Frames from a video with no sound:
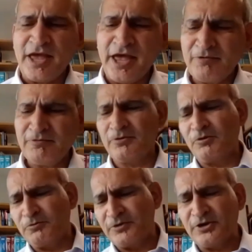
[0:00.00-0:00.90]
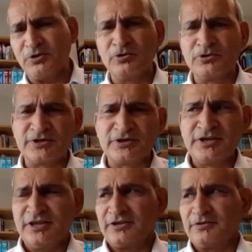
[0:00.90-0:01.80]
have off and on
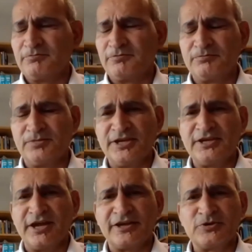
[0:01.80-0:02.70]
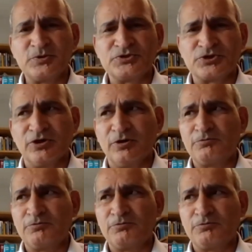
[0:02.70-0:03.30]
being accused